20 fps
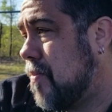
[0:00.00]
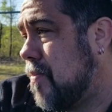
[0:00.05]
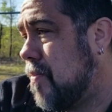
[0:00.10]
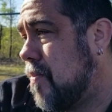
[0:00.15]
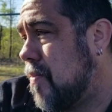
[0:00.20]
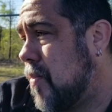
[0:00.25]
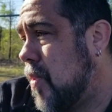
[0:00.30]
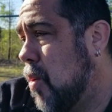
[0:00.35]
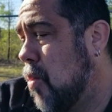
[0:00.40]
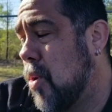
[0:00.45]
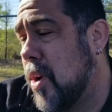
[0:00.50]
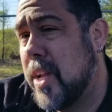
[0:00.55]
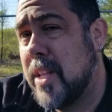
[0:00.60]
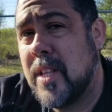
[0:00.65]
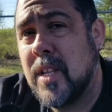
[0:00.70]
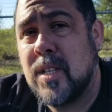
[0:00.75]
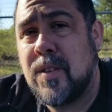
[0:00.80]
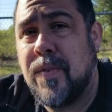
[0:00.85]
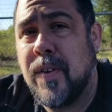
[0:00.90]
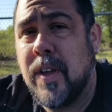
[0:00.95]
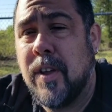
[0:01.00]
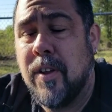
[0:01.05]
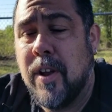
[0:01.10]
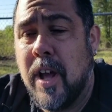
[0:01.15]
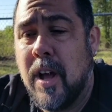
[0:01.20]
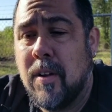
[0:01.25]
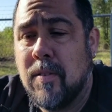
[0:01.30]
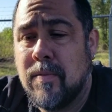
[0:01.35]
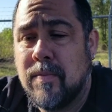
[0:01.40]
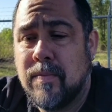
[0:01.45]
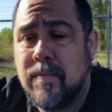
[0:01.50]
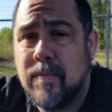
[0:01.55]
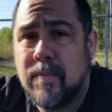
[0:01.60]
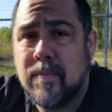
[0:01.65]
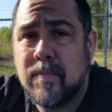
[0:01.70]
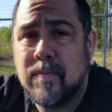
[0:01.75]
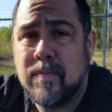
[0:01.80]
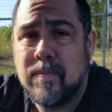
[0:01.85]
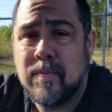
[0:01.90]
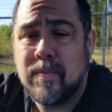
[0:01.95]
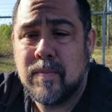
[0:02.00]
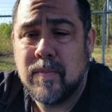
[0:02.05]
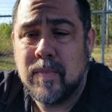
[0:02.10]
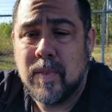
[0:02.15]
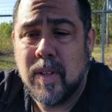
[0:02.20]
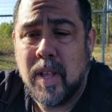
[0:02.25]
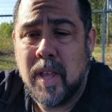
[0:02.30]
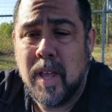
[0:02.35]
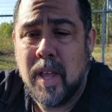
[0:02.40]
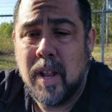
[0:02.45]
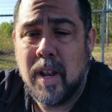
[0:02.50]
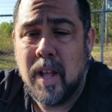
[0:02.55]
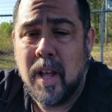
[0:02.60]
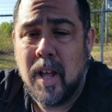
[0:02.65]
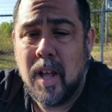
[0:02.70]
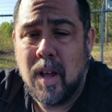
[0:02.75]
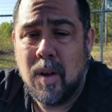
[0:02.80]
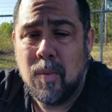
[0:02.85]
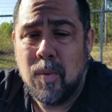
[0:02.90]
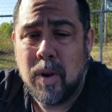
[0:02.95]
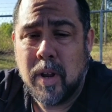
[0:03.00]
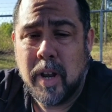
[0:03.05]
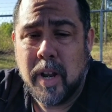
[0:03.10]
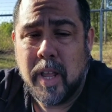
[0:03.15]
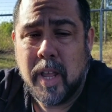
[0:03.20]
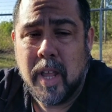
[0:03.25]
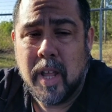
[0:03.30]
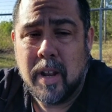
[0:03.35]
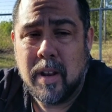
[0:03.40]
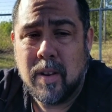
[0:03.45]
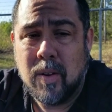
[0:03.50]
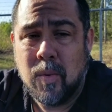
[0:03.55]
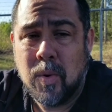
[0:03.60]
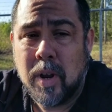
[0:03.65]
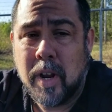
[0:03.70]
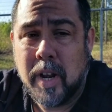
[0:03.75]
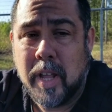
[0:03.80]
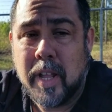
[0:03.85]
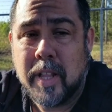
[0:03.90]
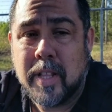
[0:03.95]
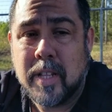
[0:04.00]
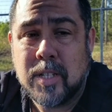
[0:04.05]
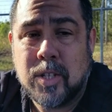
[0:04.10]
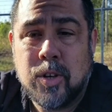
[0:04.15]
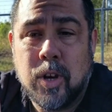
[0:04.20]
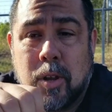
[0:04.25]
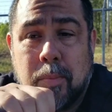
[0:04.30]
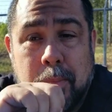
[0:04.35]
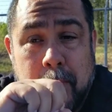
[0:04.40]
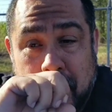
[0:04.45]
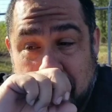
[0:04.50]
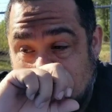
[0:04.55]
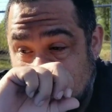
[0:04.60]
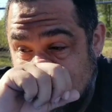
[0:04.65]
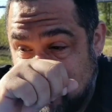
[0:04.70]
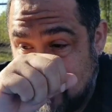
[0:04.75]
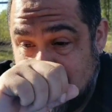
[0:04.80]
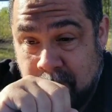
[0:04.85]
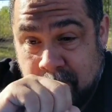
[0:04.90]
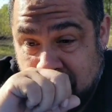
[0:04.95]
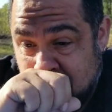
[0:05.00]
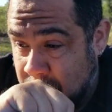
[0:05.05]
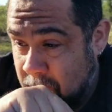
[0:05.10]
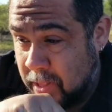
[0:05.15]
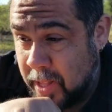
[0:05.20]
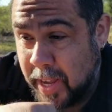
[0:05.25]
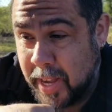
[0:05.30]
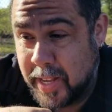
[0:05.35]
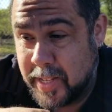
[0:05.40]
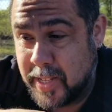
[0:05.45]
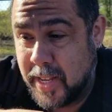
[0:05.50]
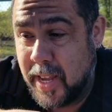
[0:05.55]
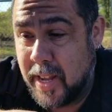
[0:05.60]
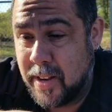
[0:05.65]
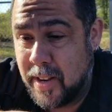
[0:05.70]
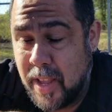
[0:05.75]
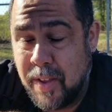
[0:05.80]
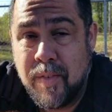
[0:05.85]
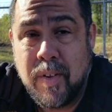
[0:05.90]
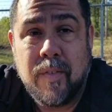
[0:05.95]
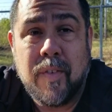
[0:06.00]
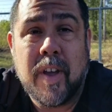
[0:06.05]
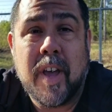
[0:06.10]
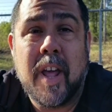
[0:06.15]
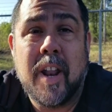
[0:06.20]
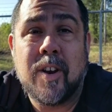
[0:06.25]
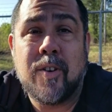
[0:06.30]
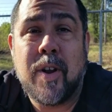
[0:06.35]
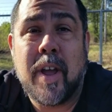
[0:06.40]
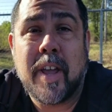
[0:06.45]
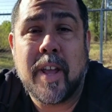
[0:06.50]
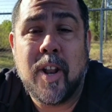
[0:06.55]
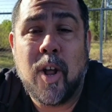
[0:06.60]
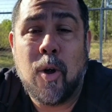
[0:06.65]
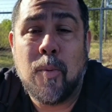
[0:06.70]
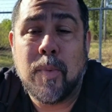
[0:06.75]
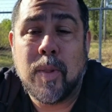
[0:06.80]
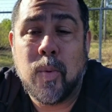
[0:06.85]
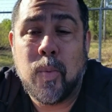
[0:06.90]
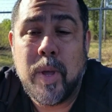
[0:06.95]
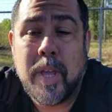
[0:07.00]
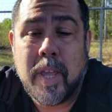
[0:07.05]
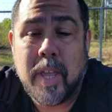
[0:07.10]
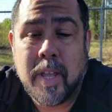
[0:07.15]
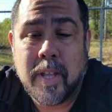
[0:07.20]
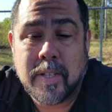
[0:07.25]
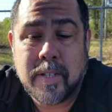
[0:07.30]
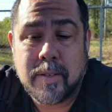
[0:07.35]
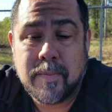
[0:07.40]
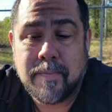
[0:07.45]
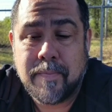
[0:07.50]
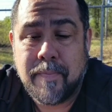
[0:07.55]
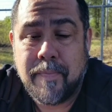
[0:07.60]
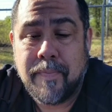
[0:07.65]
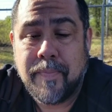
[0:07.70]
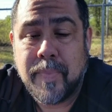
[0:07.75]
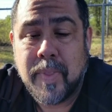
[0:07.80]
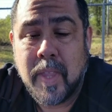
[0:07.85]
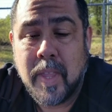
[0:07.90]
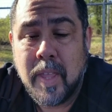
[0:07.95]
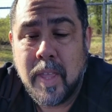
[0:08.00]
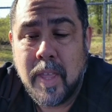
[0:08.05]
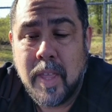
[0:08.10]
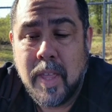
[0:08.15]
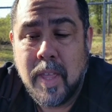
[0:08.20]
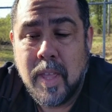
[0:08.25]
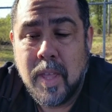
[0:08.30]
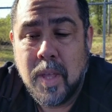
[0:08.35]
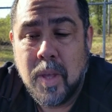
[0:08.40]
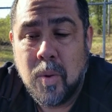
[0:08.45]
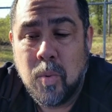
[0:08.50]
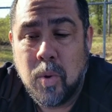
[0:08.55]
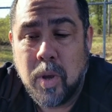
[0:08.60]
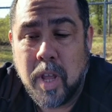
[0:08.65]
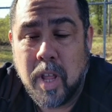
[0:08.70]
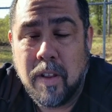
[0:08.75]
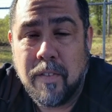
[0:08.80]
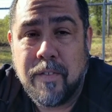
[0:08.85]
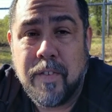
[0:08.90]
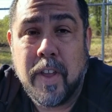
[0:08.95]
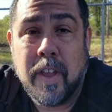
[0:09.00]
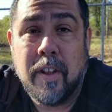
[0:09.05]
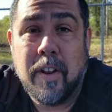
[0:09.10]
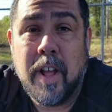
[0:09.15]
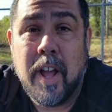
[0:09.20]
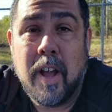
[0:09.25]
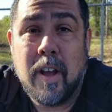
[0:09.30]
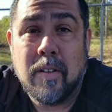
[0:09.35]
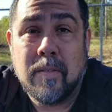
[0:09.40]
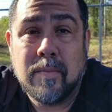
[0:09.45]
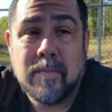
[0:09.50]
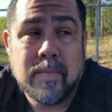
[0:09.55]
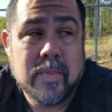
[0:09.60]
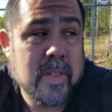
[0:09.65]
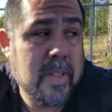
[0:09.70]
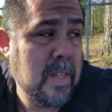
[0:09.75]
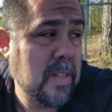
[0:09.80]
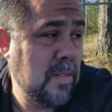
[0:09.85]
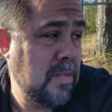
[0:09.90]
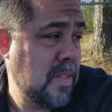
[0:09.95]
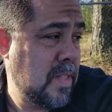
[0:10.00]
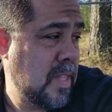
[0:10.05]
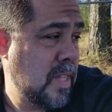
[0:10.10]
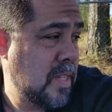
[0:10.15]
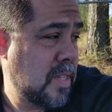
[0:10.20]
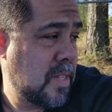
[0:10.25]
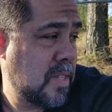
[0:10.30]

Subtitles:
we'll get this figured out, and we're gonna get this truck built. Like I said, even if I gotta drag it home on the weekends, we'll get it figured out. This